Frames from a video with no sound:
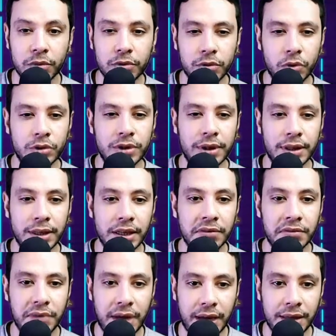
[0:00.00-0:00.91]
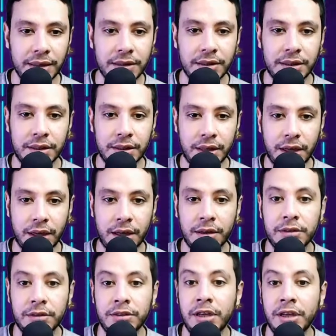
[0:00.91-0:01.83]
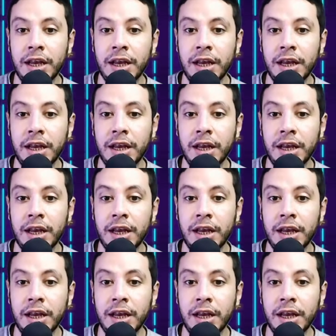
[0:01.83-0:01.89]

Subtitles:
Don't leave any detail